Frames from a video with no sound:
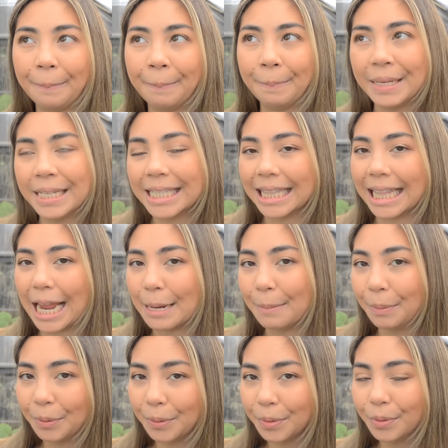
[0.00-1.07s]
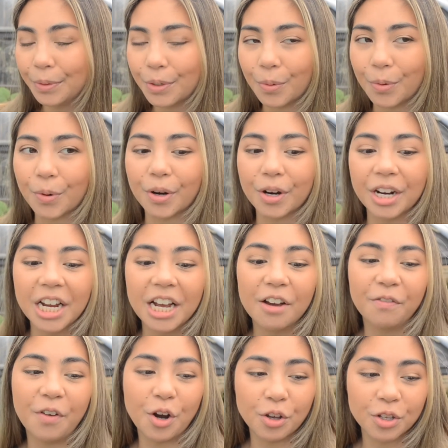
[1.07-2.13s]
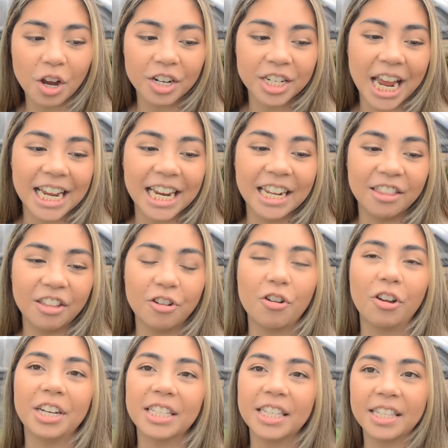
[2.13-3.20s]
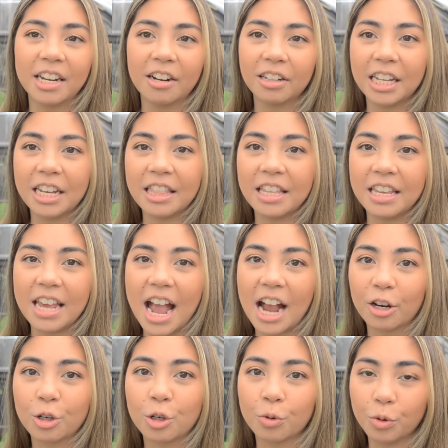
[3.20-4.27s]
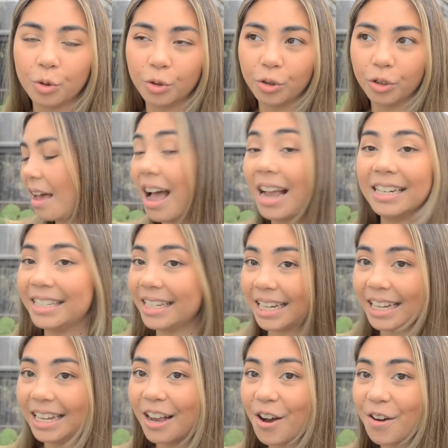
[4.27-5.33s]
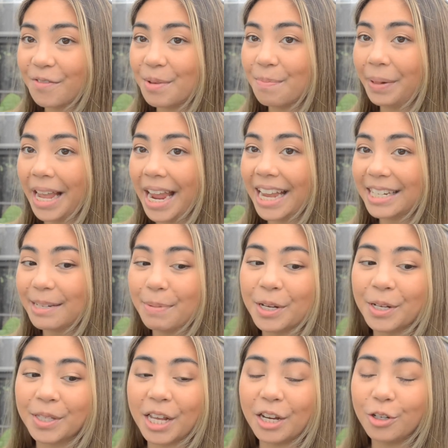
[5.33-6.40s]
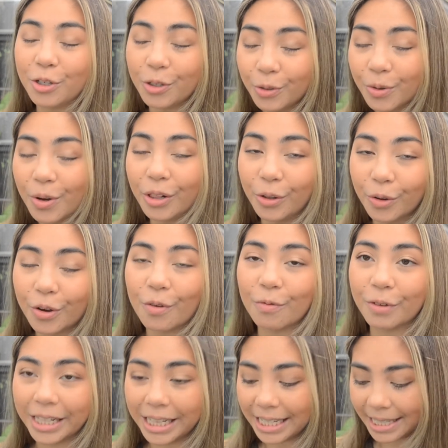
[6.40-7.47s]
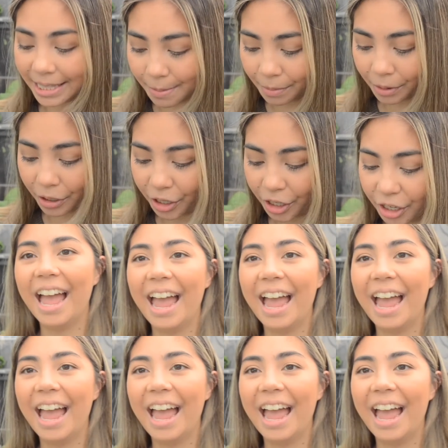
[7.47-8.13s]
mislabeled, or photos are taken and they're not necessarily the actual ID of the plant, because they do look really similar.